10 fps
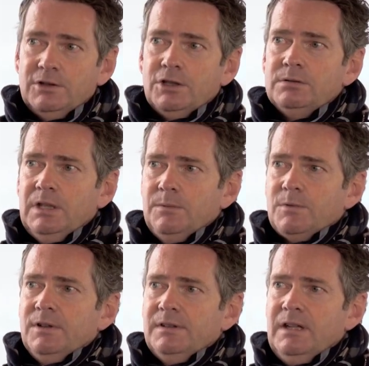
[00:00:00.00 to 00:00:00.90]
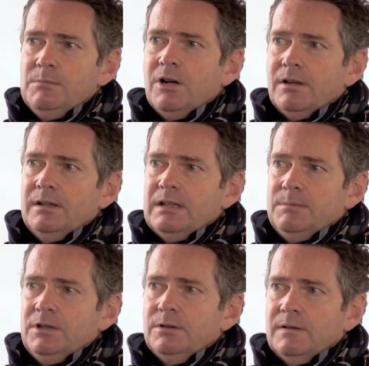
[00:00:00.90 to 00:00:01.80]
not only in frontier markets,
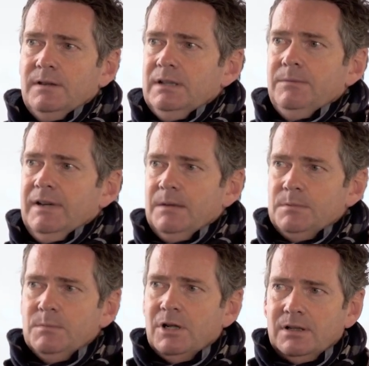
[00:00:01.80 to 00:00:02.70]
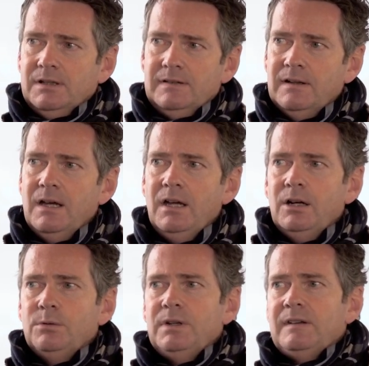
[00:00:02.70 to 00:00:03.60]
but also in developed markets,
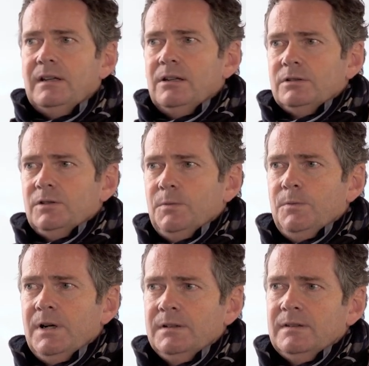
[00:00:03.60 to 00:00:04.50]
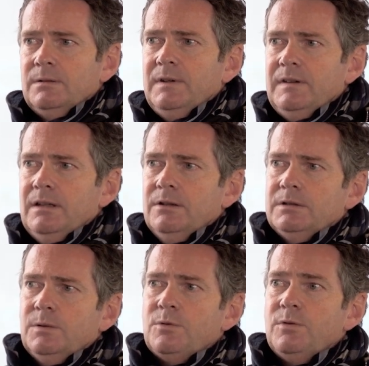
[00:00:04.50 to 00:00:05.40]
we see a lot of funds, we see a
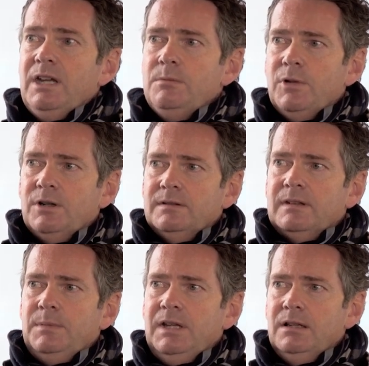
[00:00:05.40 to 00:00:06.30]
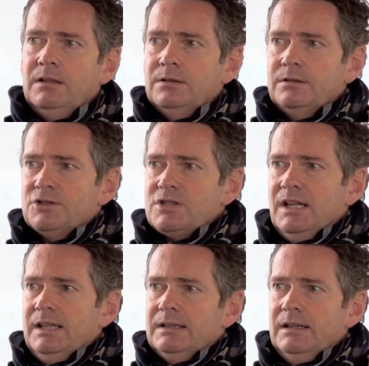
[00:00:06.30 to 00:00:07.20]
lot of green bonds being launched
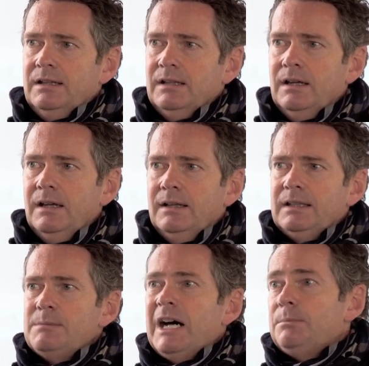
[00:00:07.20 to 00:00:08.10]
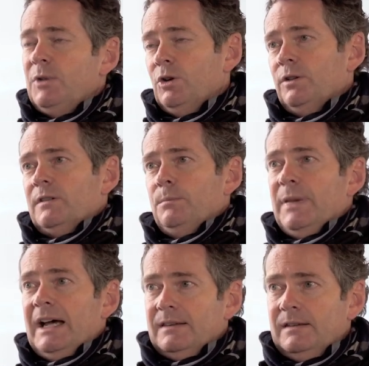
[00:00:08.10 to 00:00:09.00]
lately. There might be also
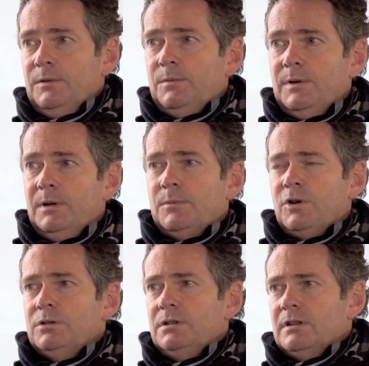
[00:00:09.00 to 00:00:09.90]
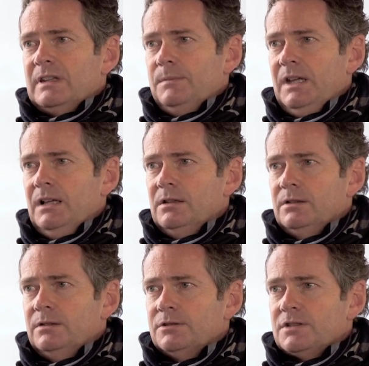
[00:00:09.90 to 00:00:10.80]
passive uh, products being
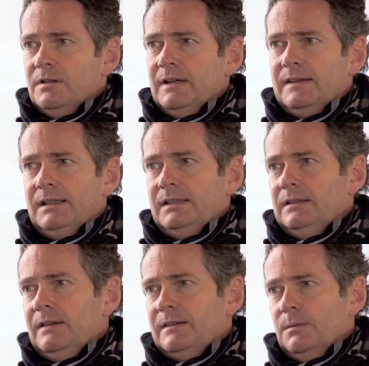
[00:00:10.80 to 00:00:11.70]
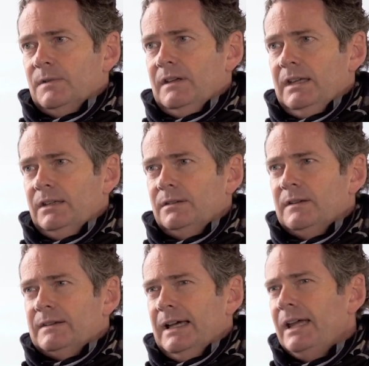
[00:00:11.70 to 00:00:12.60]
launched. So I think this is something here
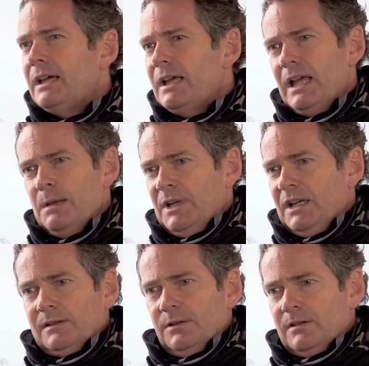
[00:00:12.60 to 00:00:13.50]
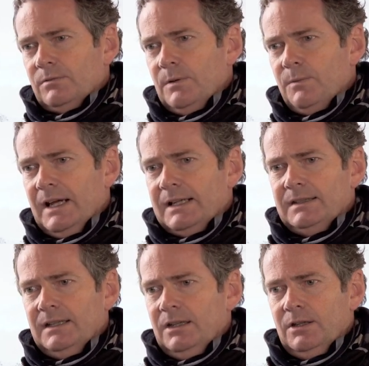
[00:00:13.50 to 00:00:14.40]
to stay. But it's also
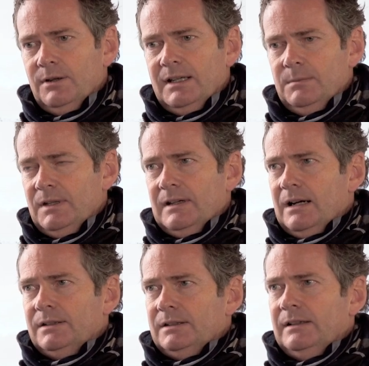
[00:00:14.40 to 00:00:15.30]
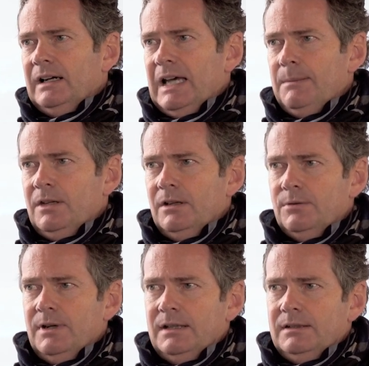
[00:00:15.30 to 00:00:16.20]
reflecting, you know, a little bit our time, you
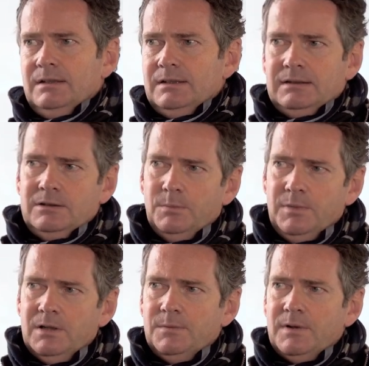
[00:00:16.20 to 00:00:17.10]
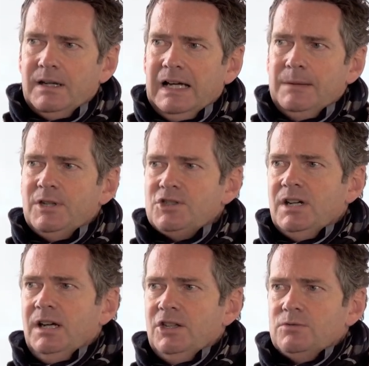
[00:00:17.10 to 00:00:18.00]
know, the topic of climate
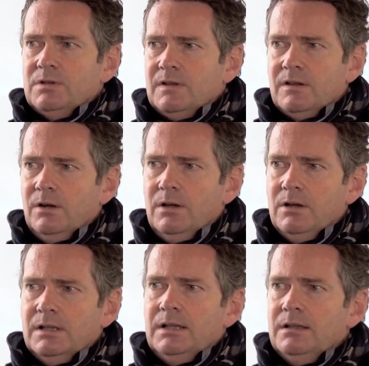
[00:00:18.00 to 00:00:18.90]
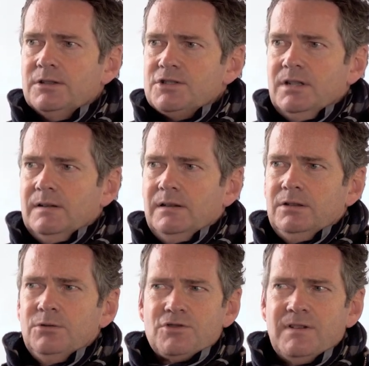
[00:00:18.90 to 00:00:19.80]
change, what's going on in large
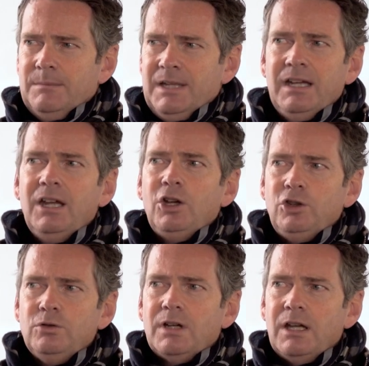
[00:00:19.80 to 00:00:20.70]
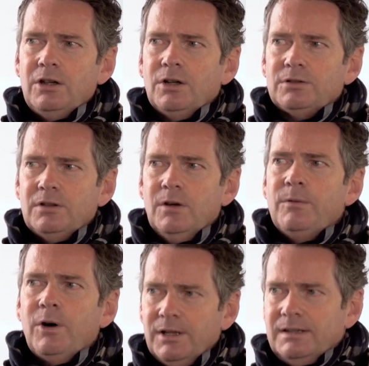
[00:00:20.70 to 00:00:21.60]
institutions. I mean, you cannot
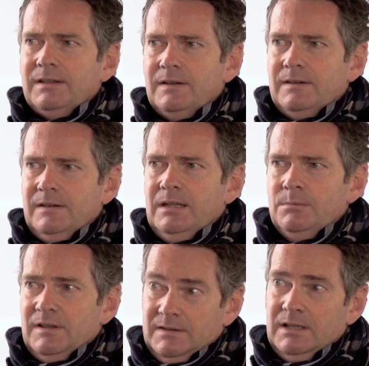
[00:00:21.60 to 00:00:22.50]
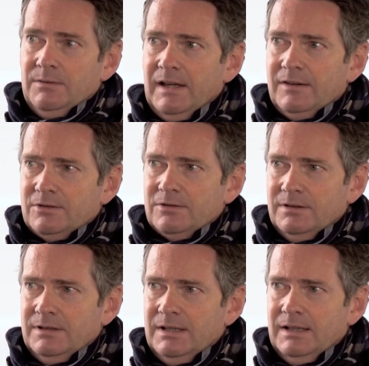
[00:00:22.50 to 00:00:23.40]
avoid this theme as an investor